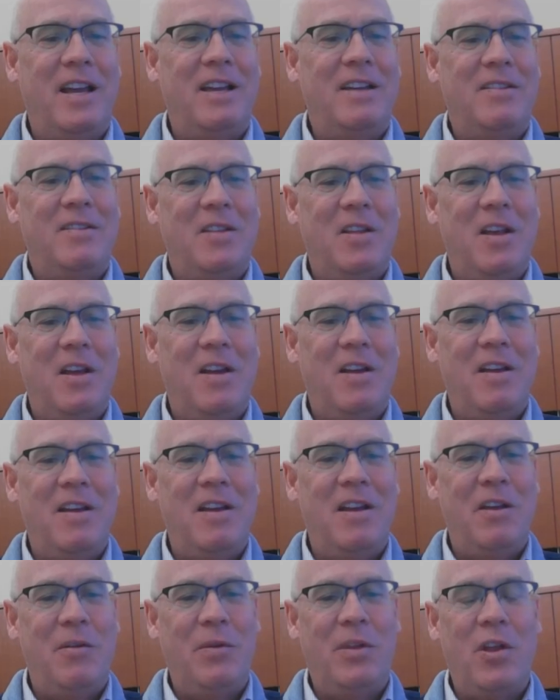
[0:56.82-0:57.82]
uh,
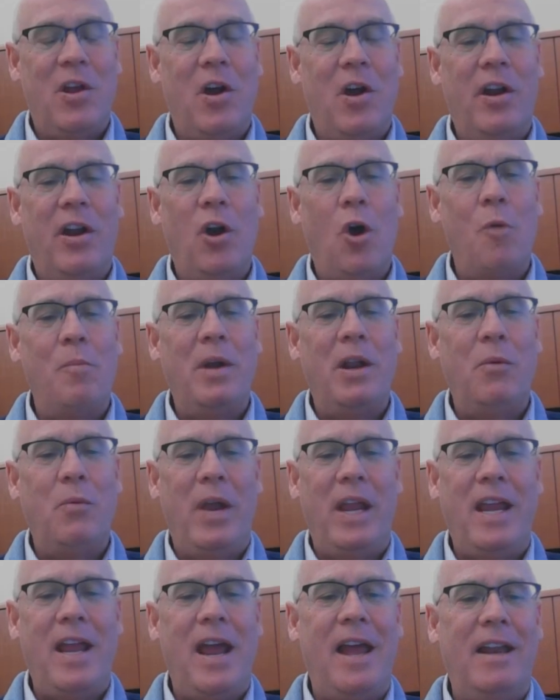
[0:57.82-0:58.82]
uh on an
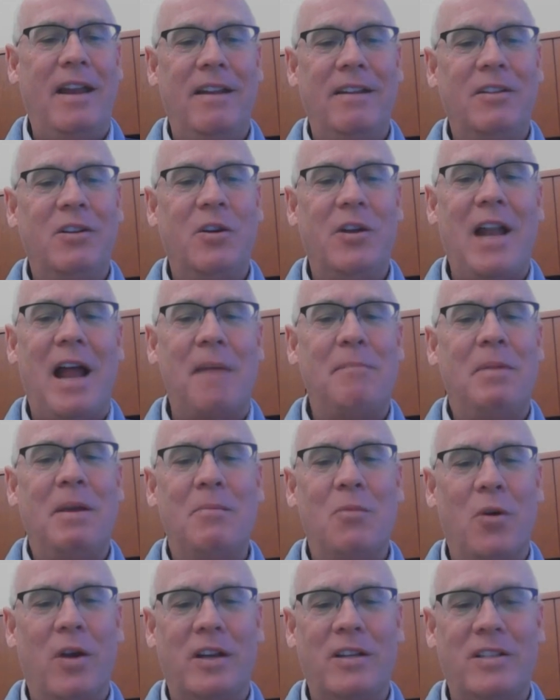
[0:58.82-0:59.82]
opening weekend and could not
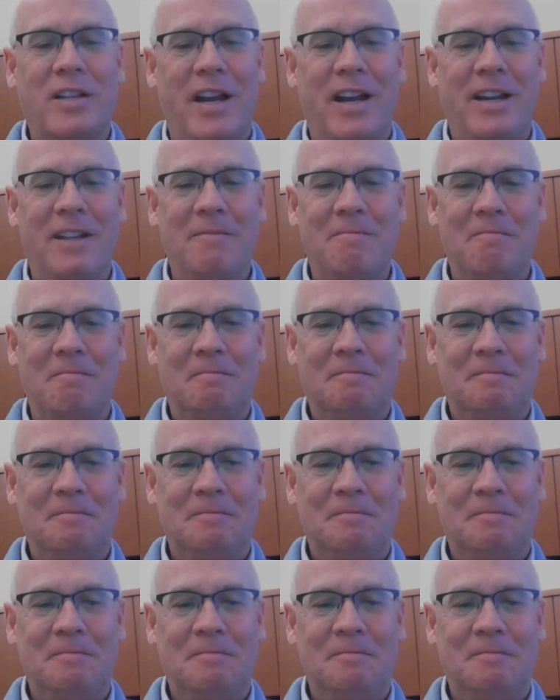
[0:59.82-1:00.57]
be more excited.